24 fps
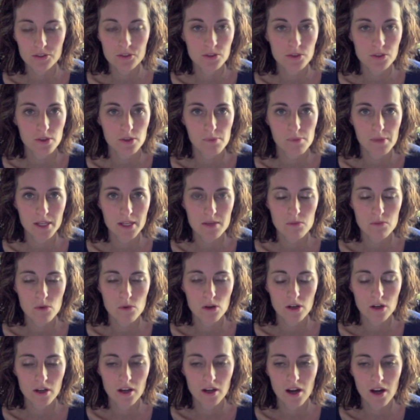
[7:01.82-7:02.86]
do them
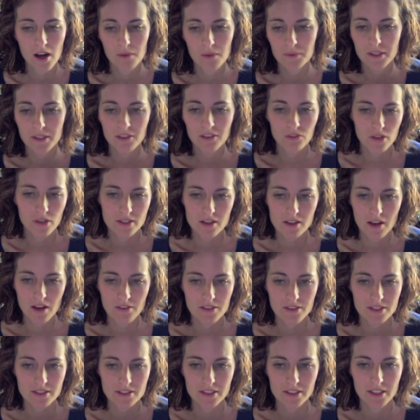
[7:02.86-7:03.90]
anymore. Giveaways
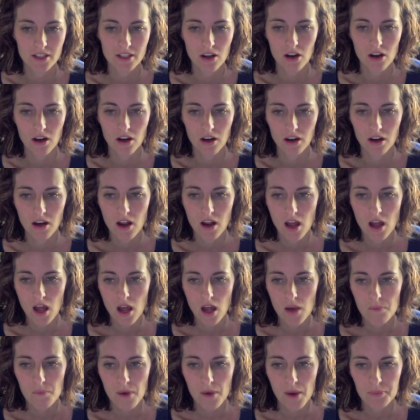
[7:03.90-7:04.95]
obviously are
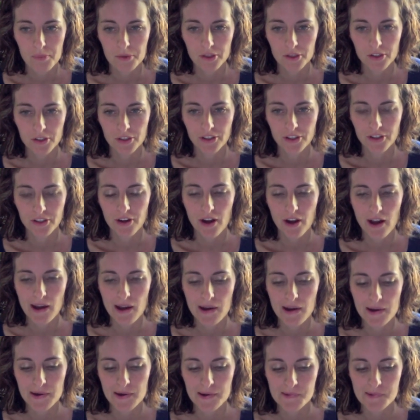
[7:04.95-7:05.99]
popular.
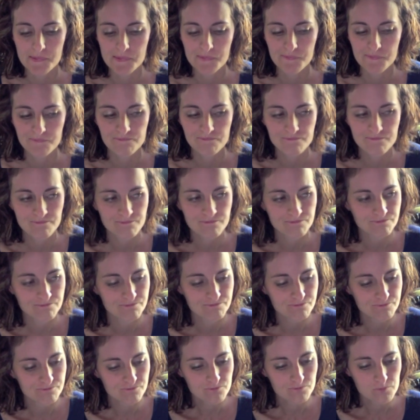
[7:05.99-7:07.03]
I'm
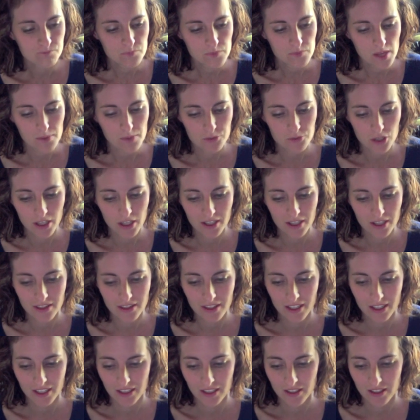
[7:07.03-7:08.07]
trying to
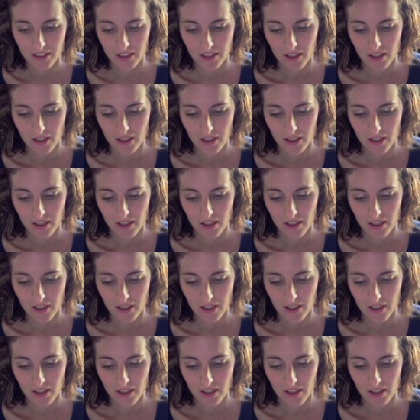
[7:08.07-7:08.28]
think.